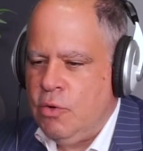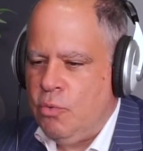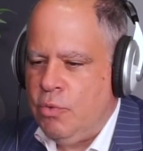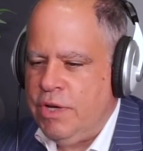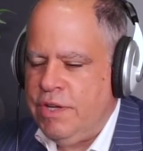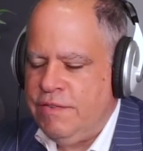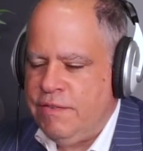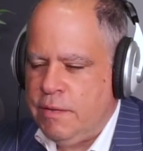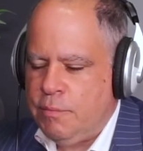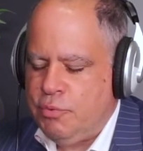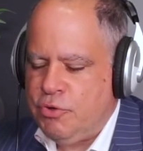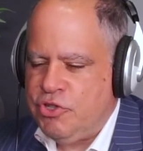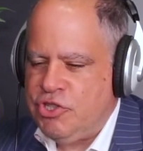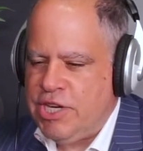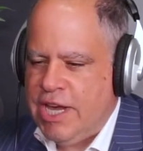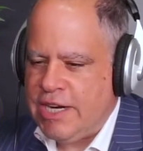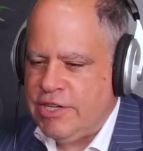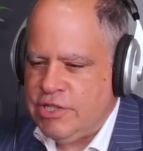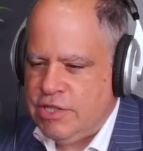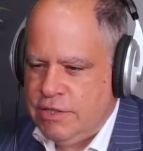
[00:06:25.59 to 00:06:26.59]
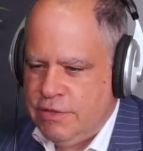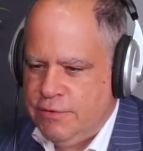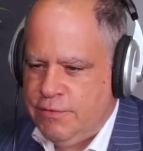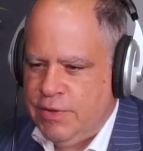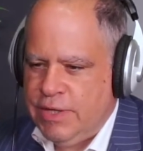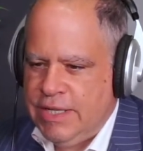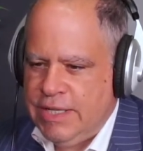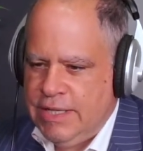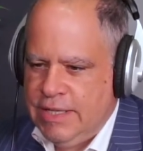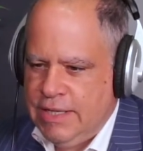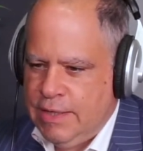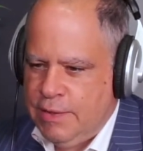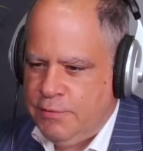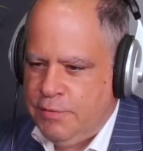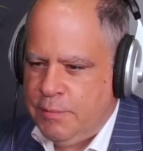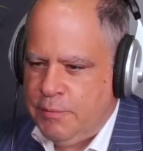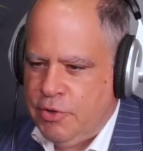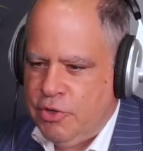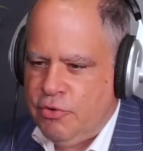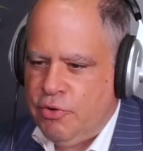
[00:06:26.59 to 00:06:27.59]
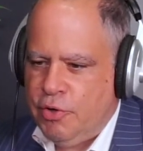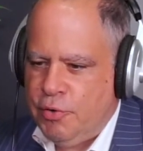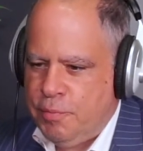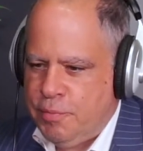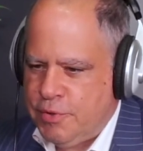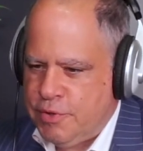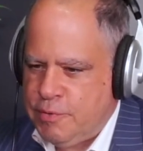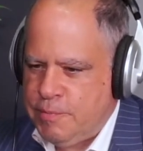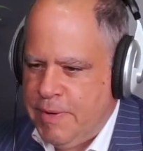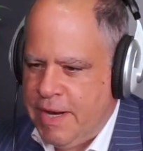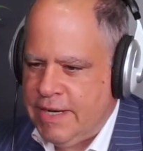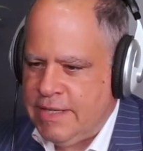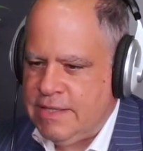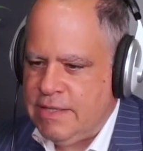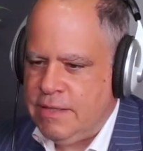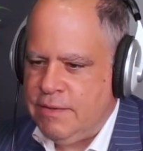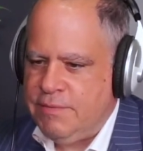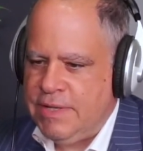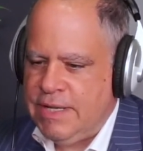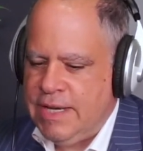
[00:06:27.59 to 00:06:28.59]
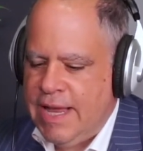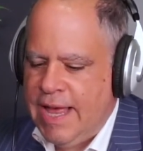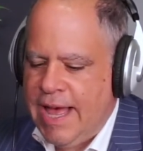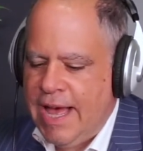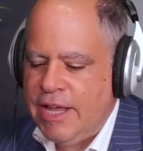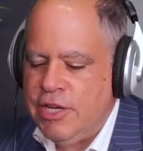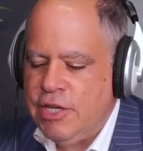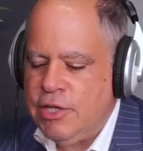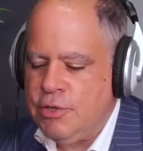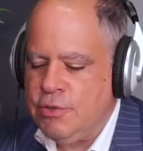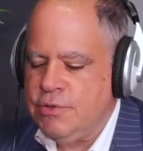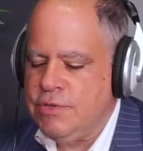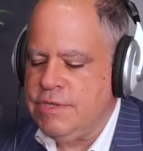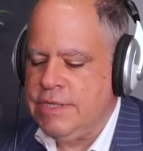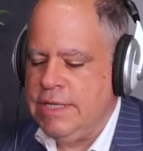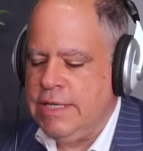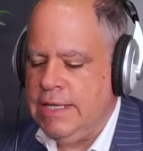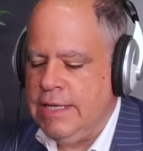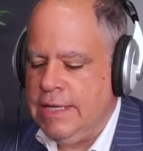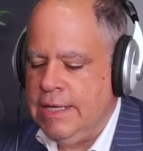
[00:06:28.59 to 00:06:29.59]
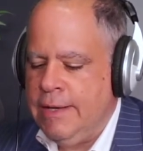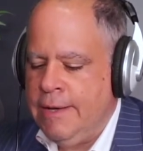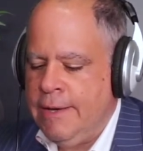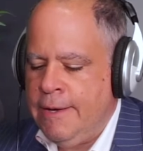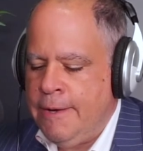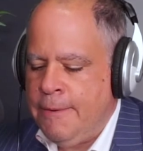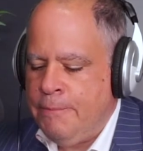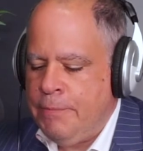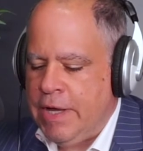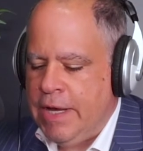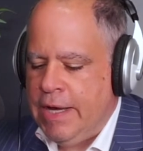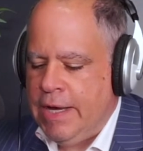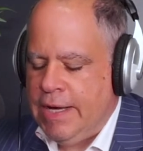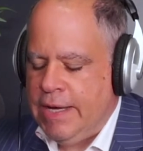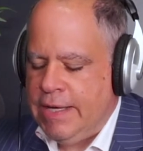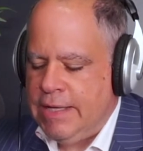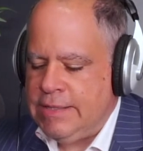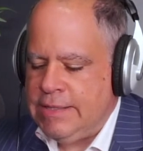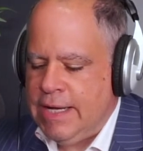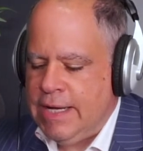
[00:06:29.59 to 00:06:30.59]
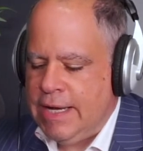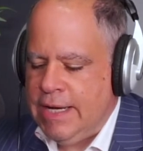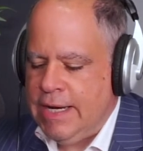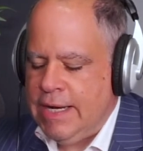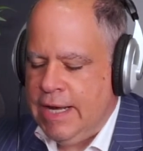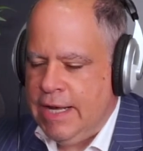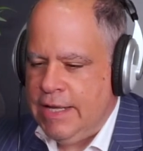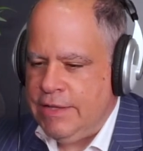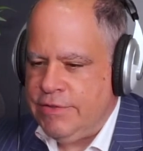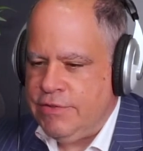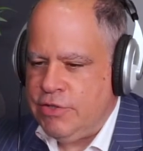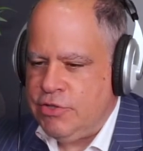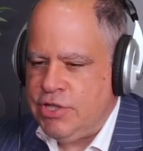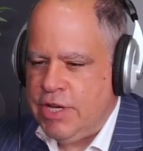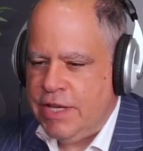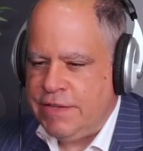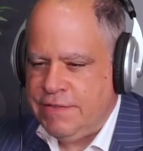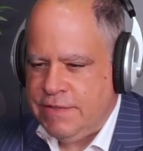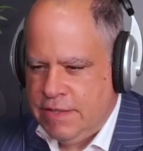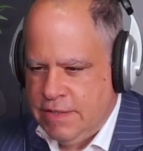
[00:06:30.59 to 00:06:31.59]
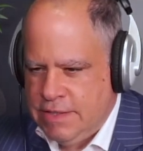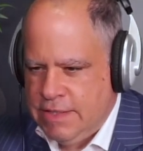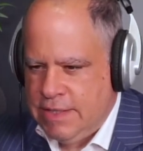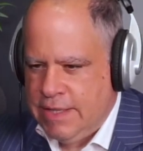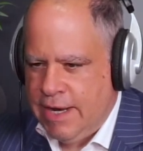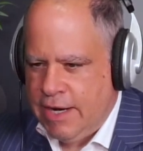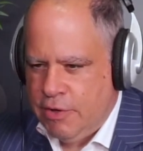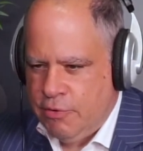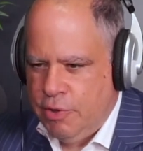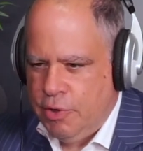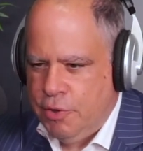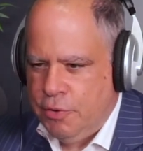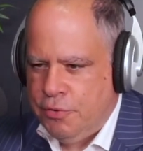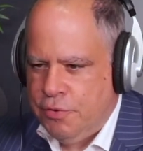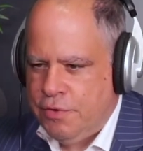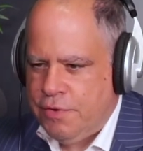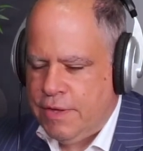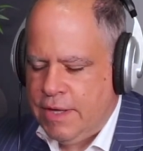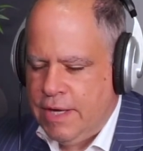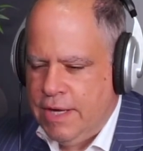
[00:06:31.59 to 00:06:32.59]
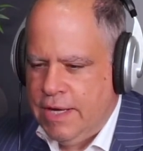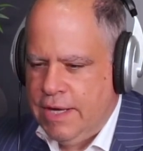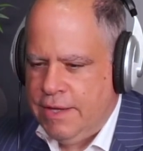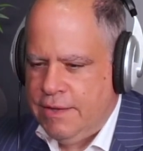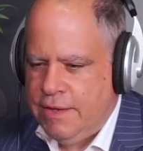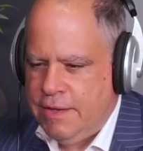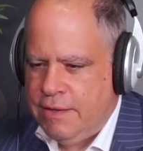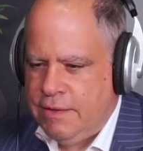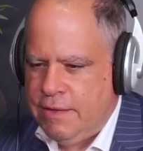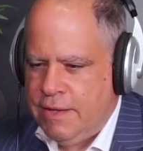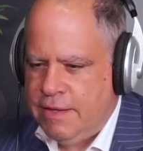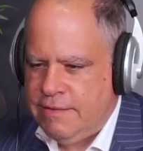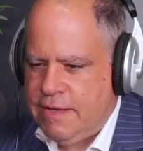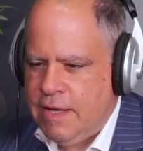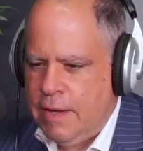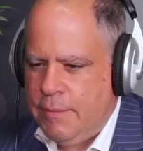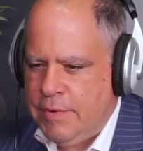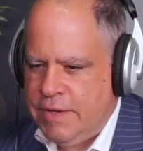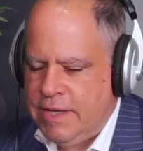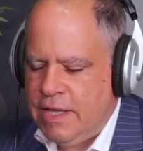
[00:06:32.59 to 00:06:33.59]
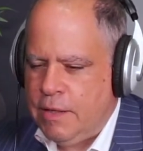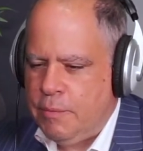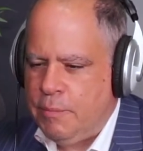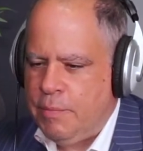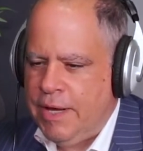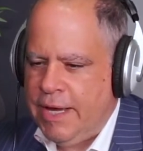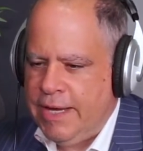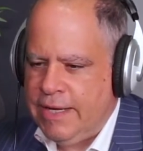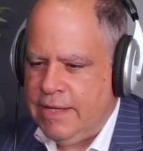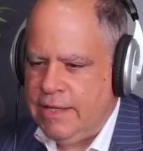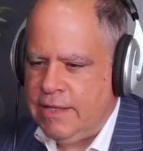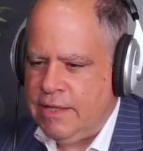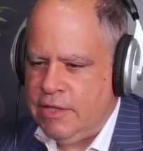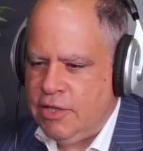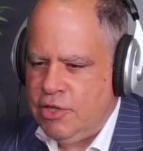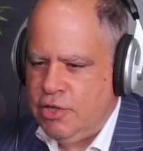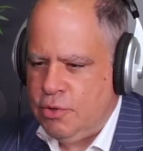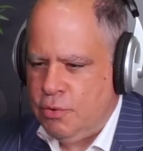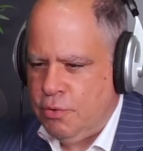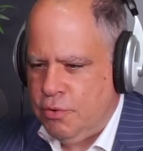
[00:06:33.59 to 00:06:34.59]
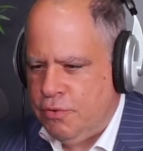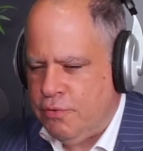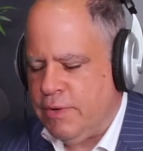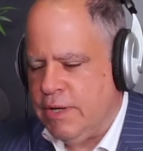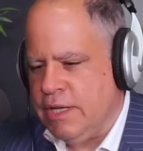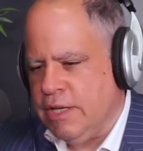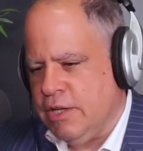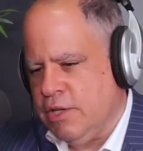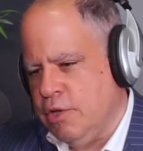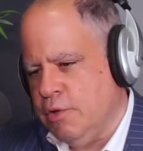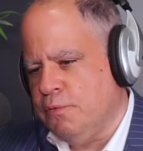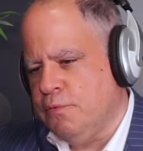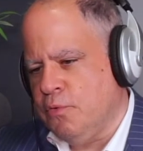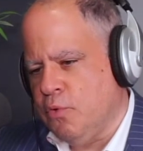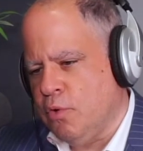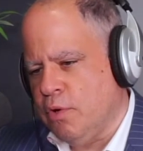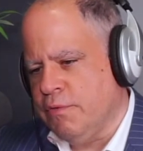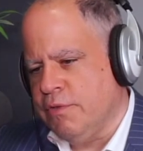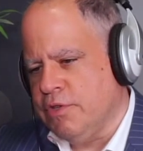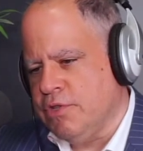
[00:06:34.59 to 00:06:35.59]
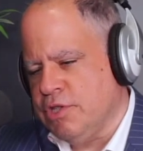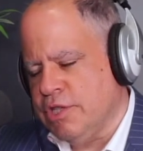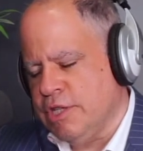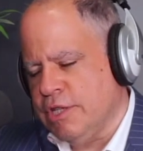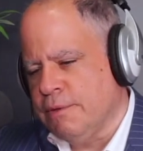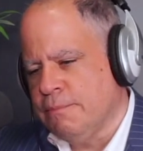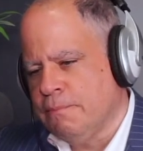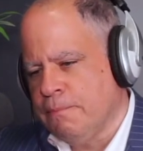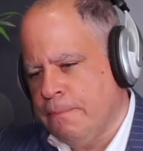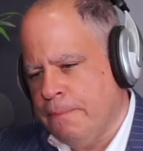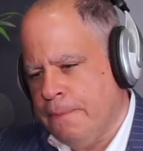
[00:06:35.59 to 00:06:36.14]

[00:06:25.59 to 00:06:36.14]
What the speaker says: what is the projections for India from a growth perspective, and how do you see Dynacons adjusting to that growth that's coming down the pike in Q3 and Q4 of this year?